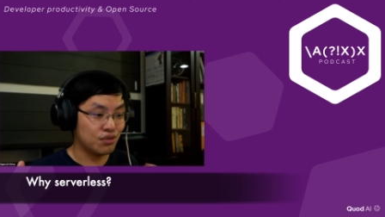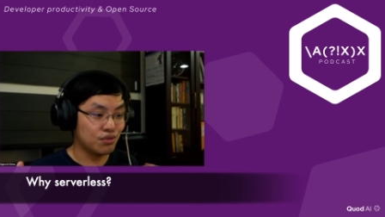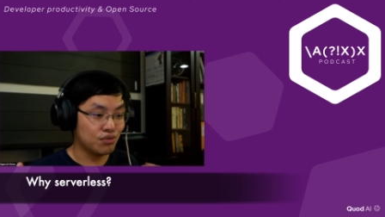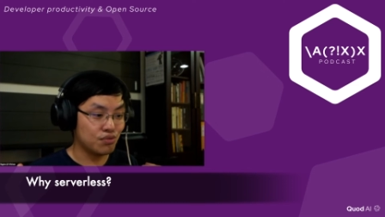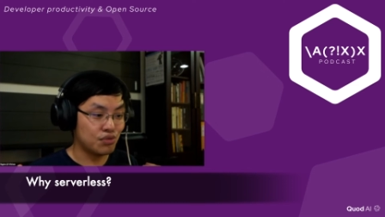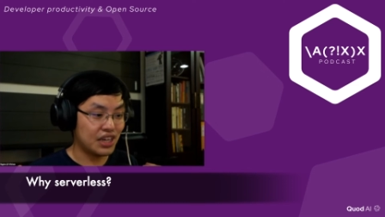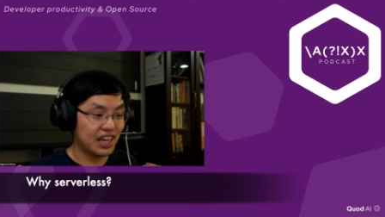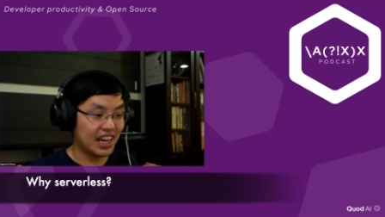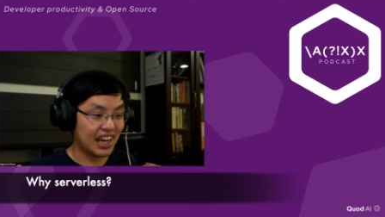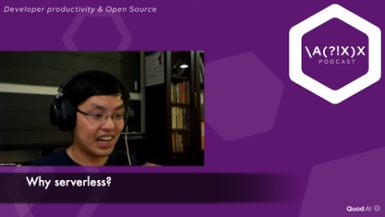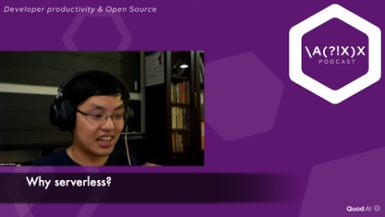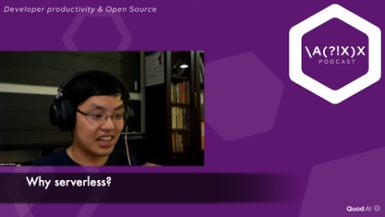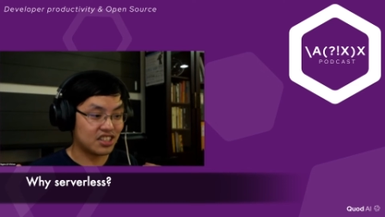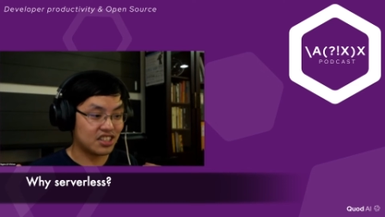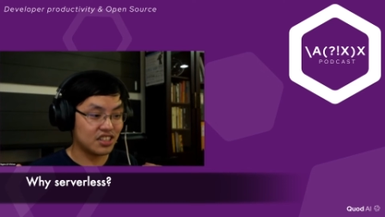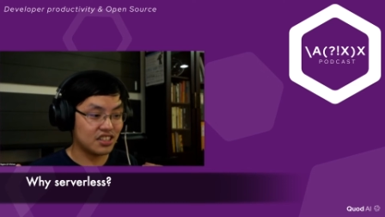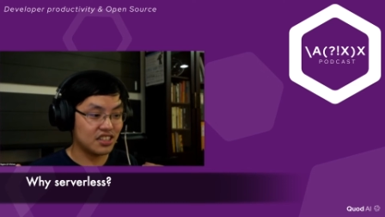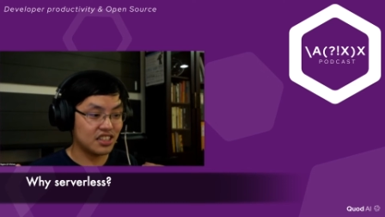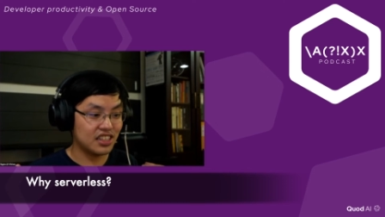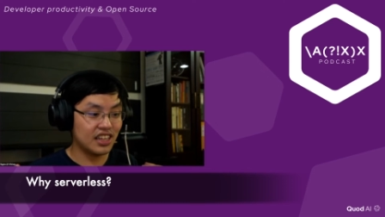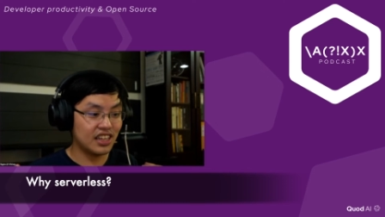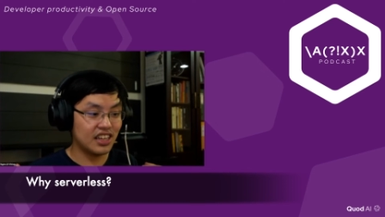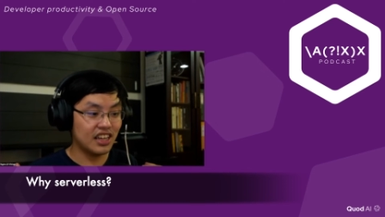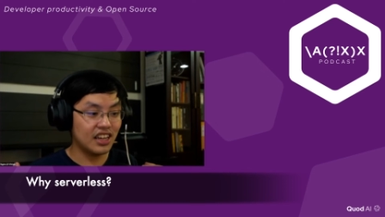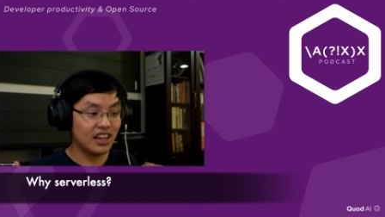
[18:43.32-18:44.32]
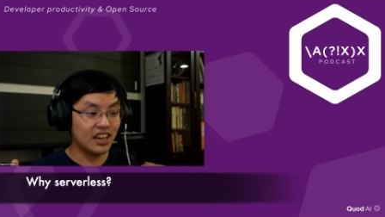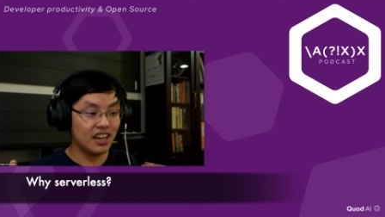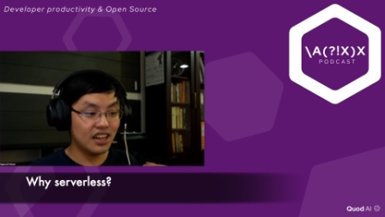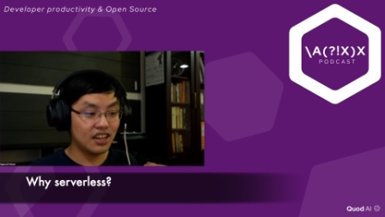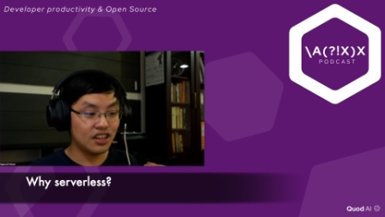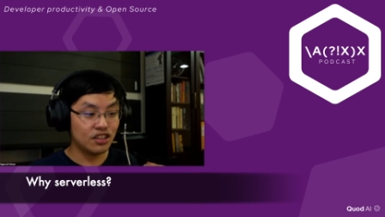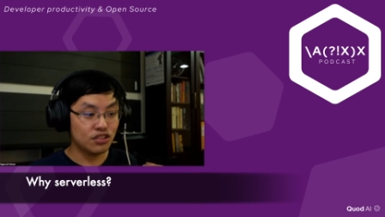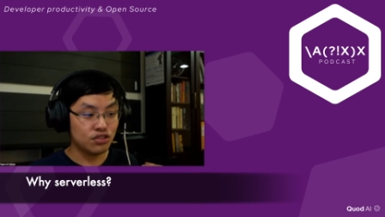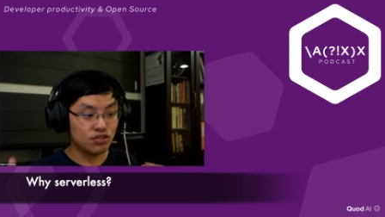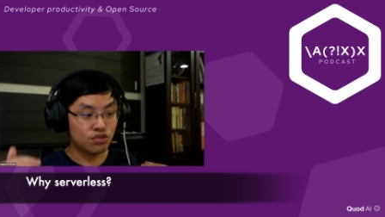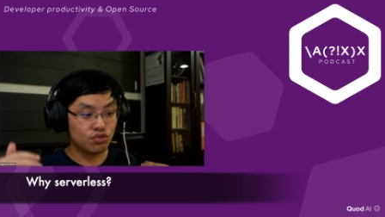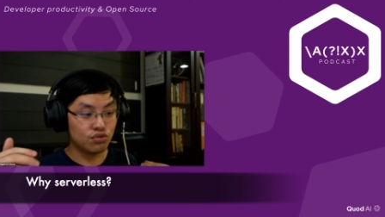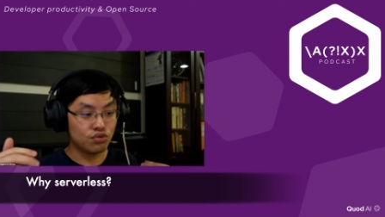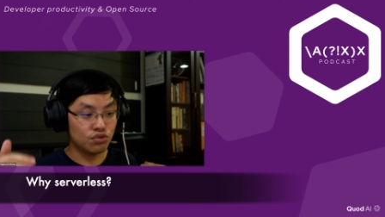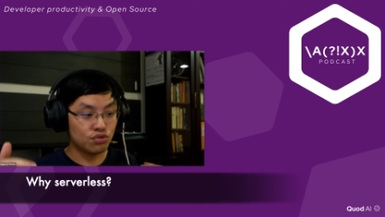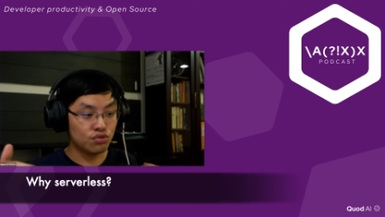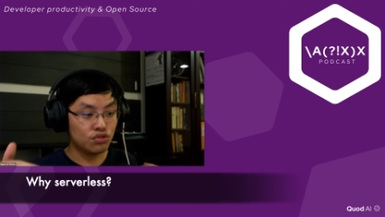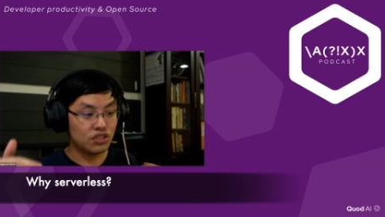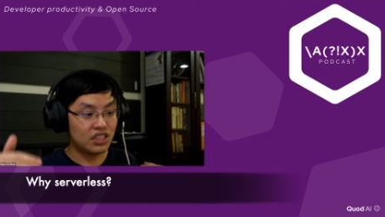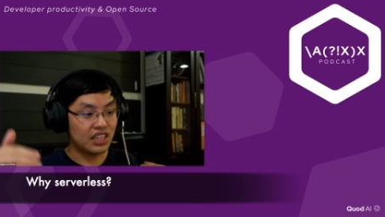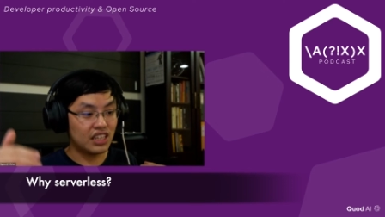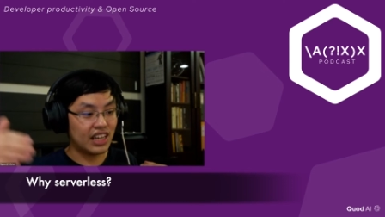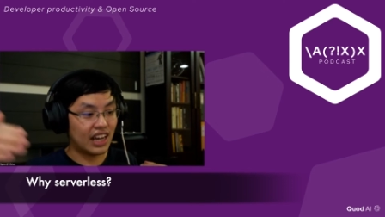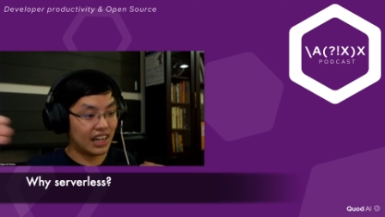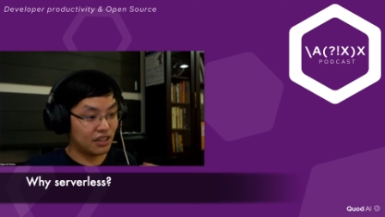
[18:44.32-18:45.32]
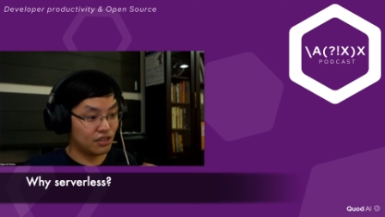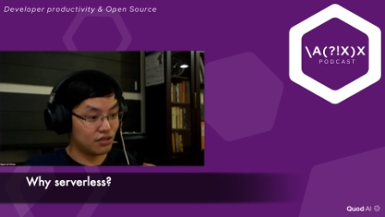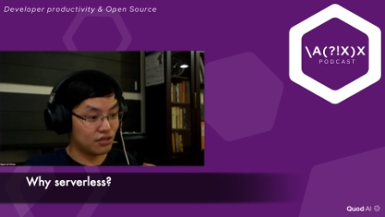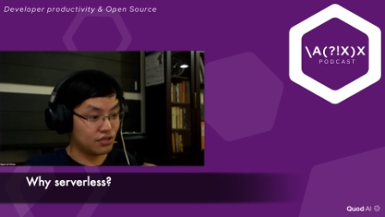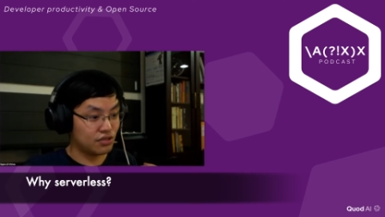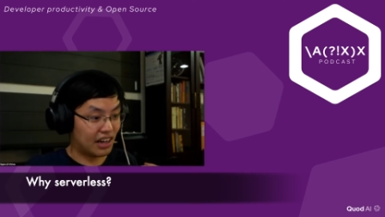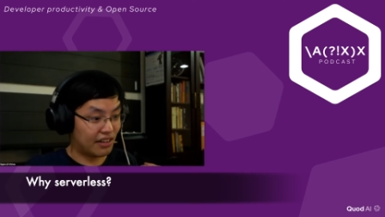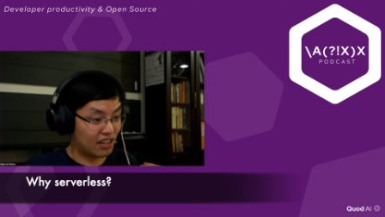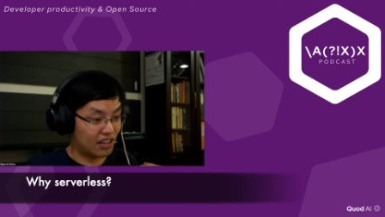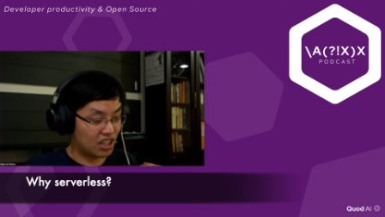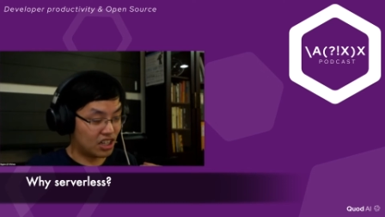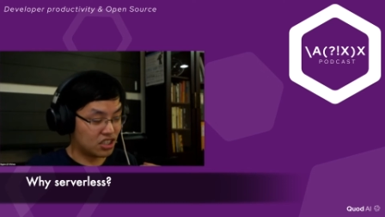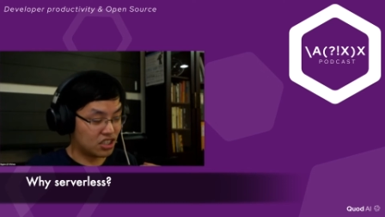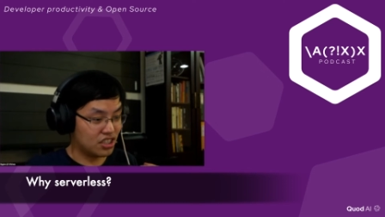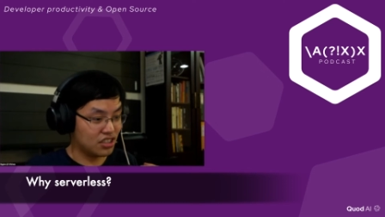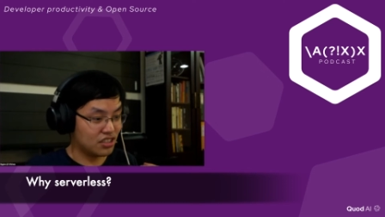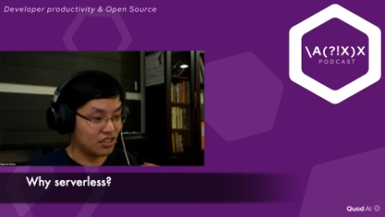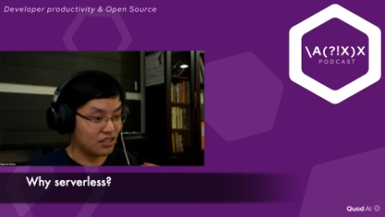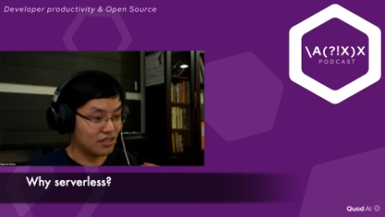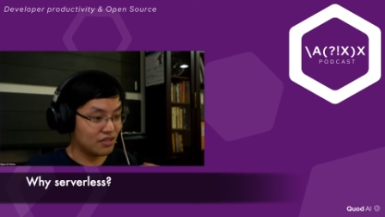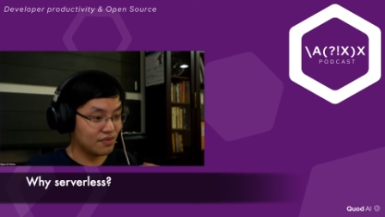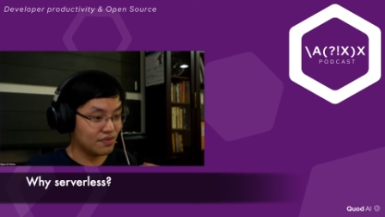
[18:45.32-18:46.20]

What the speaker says: actually do the other direction.